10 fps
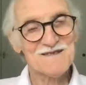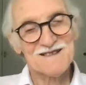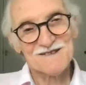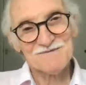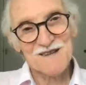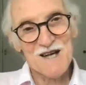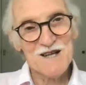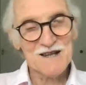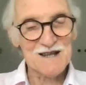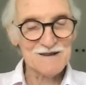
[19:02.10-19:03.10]
So there
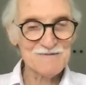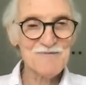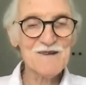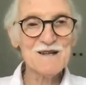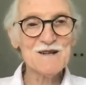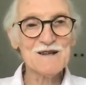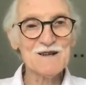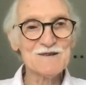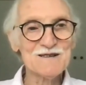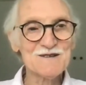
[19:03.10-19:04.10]
you go. There you
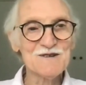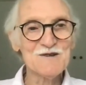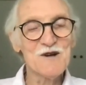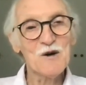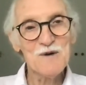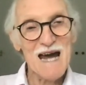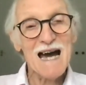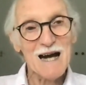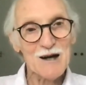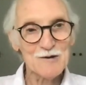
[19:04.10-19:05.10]
go. So you know
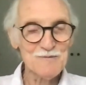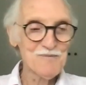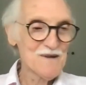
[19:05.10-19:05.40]
now